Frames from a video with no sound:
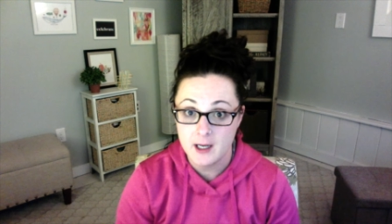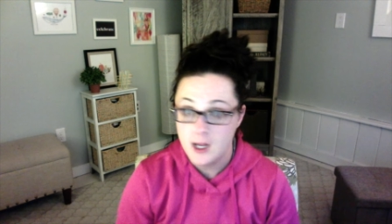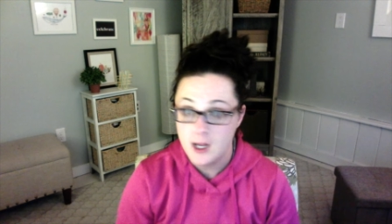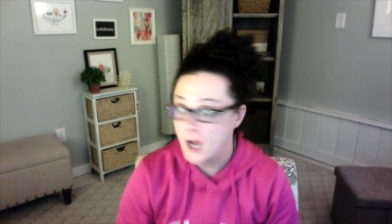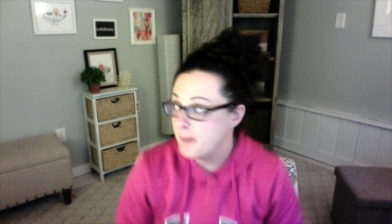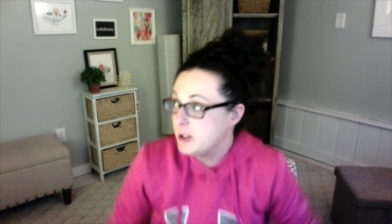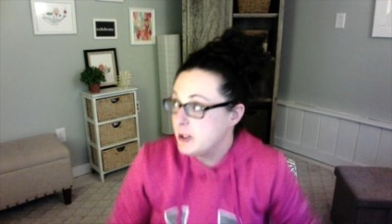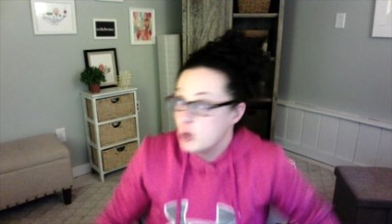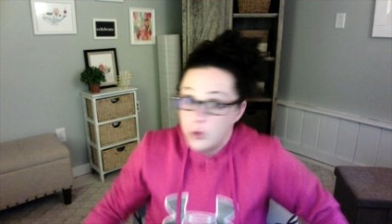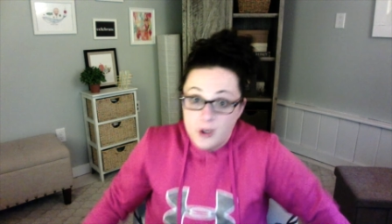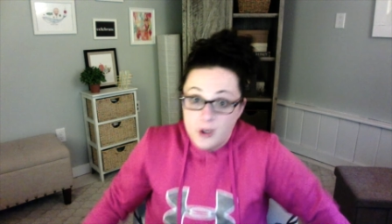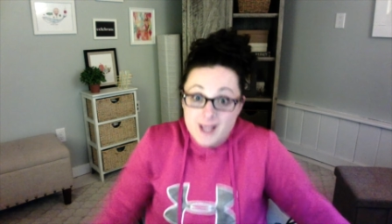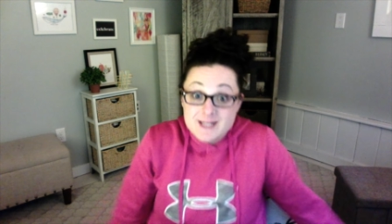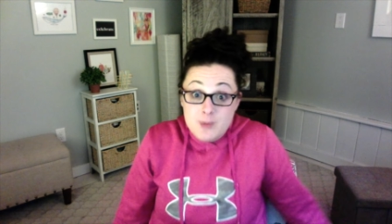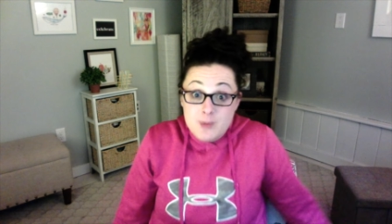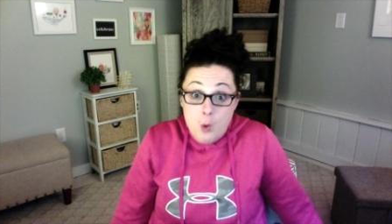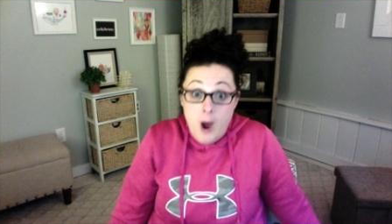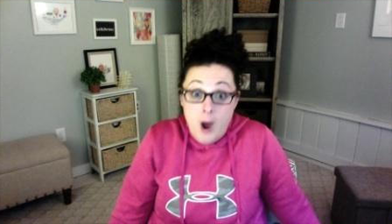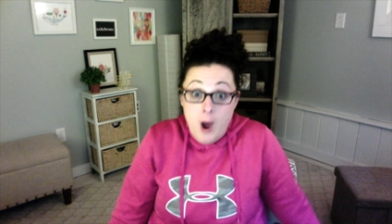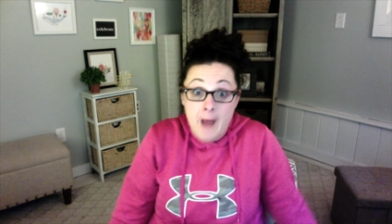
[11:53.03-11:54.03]
I mean, who
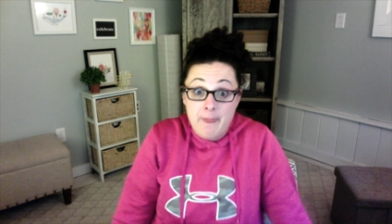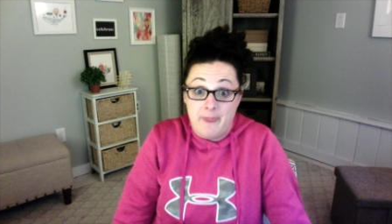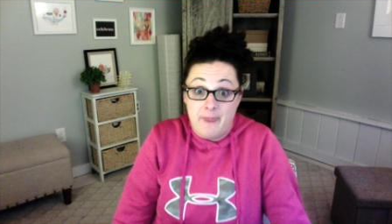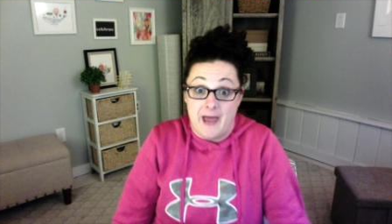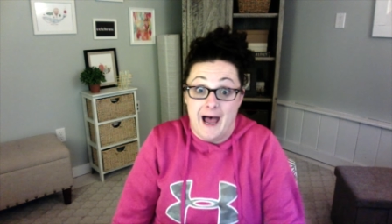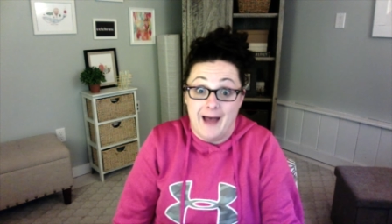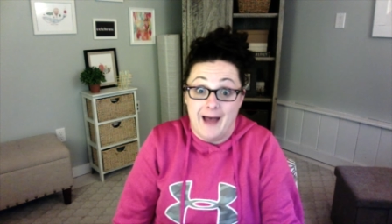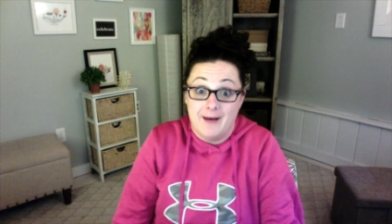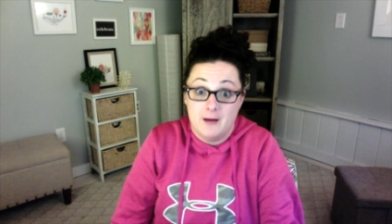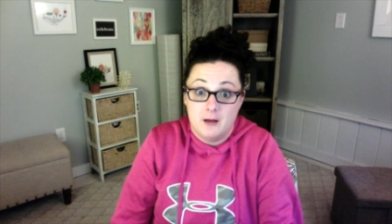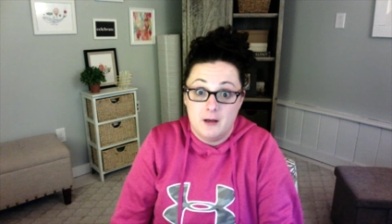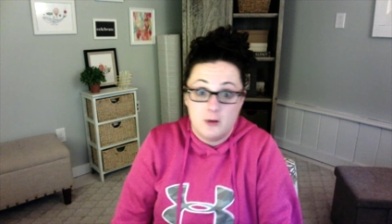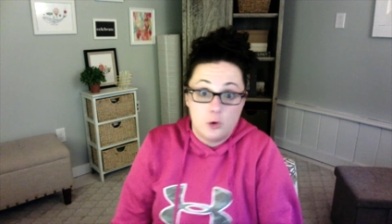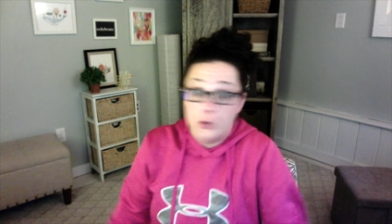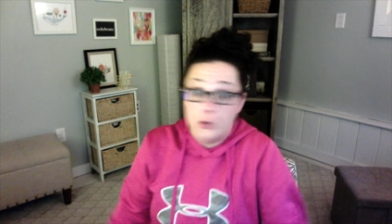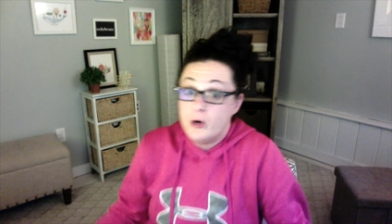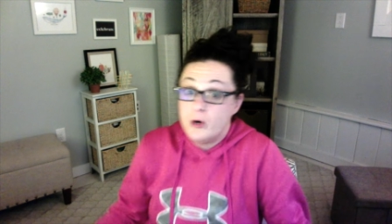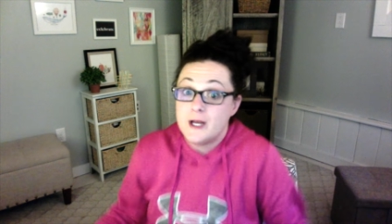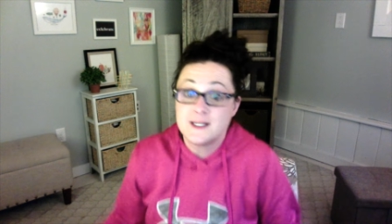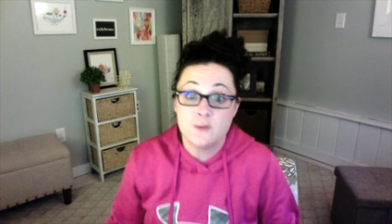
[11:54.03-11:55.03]
doesn't want that? Who
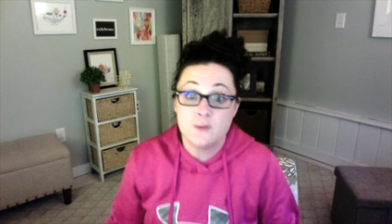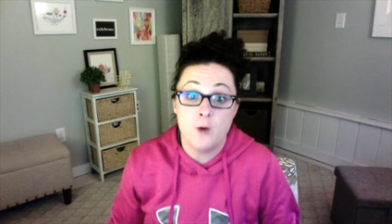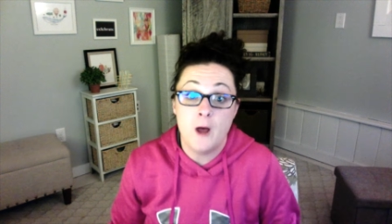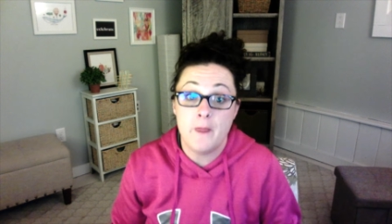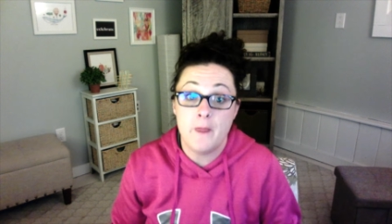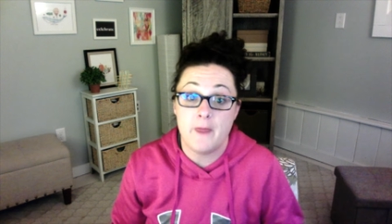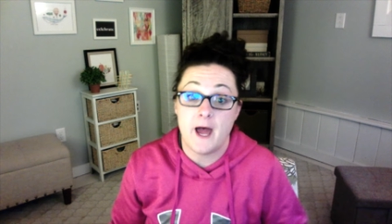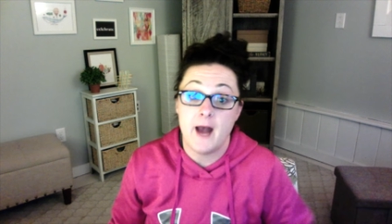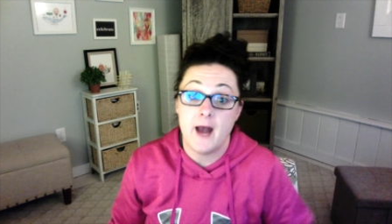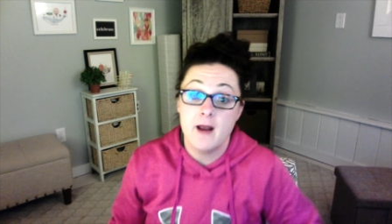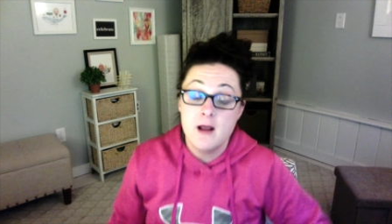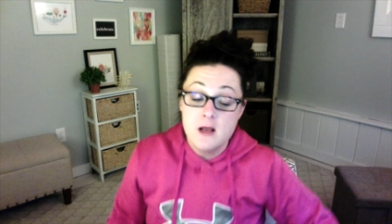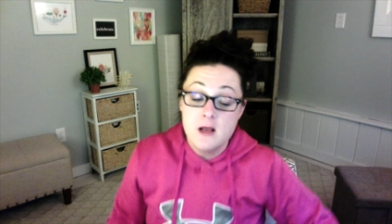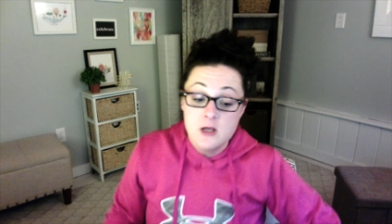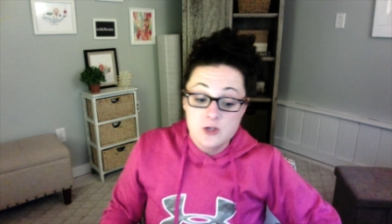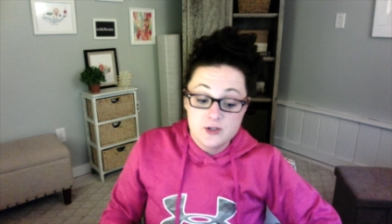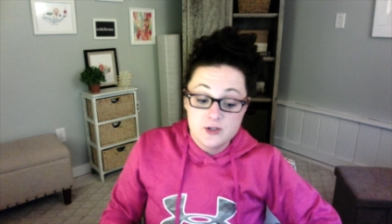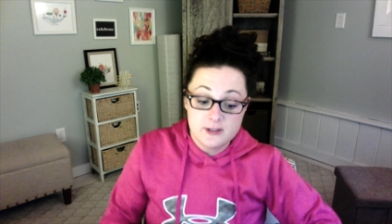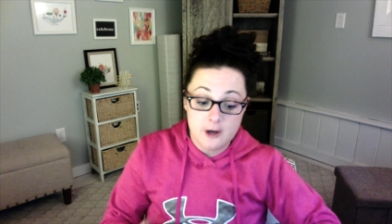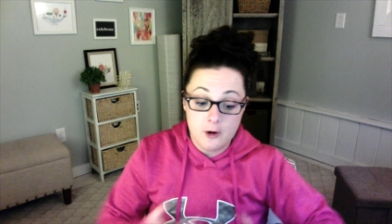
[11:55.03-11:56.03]
doesn't want that?
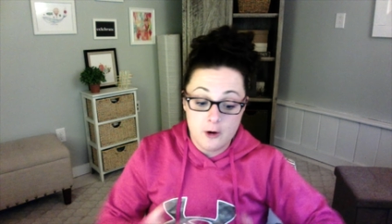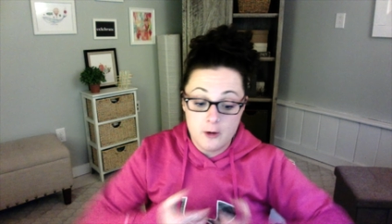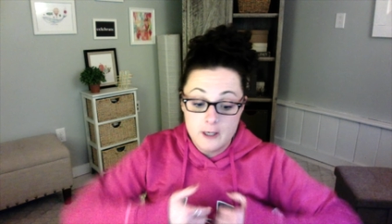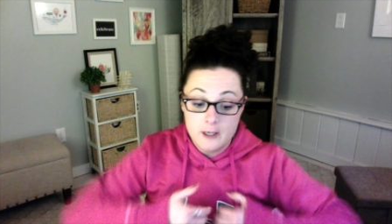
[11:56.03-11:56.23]
So